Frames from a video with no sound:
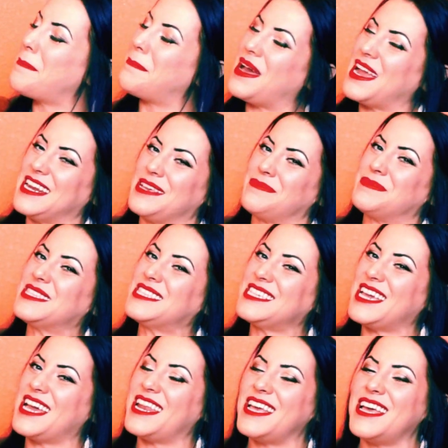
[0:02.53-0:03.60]
My name is
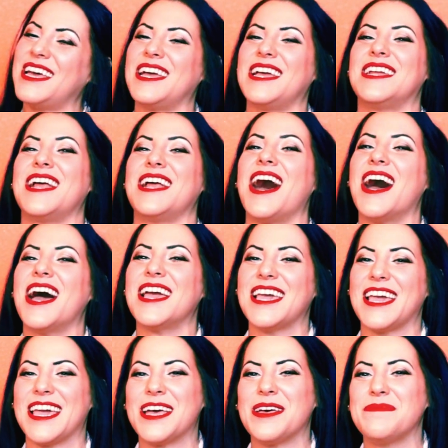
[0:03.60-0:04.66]
Deanna and I
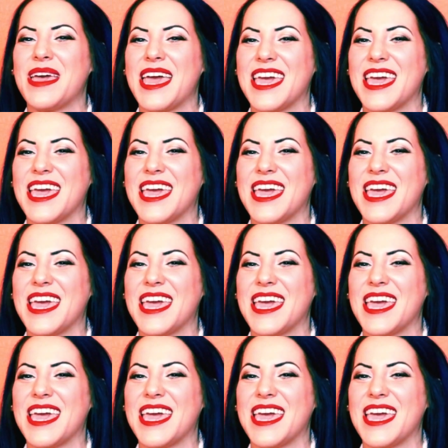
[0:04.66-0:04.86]
am